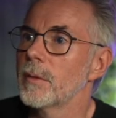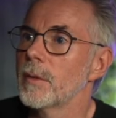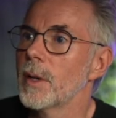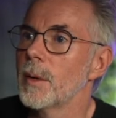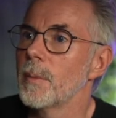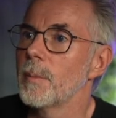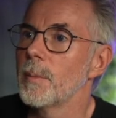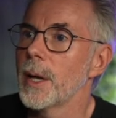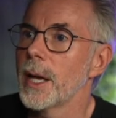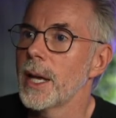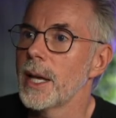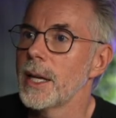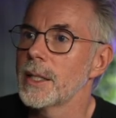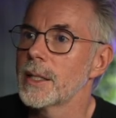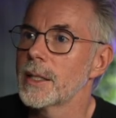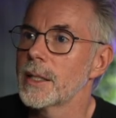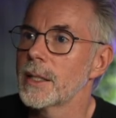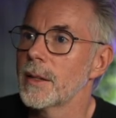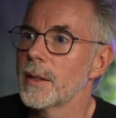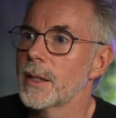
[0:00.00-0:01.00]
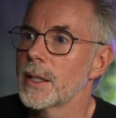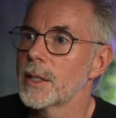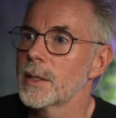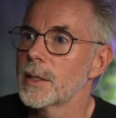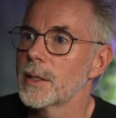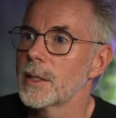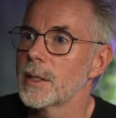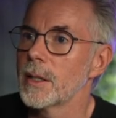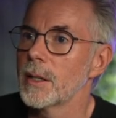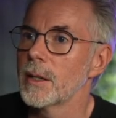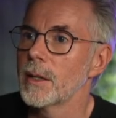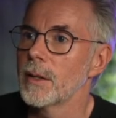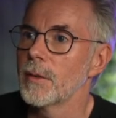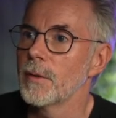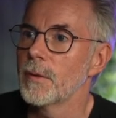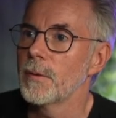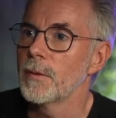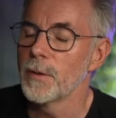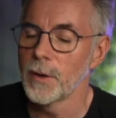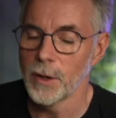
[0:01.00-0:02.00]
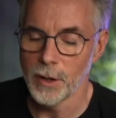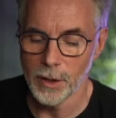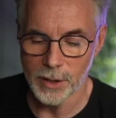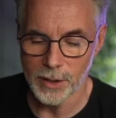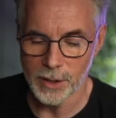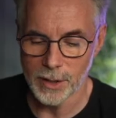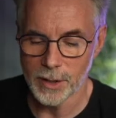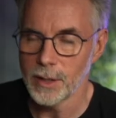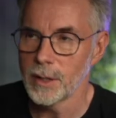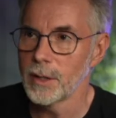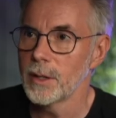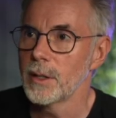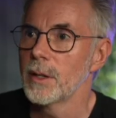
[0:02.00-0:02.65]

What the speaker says: and paste this first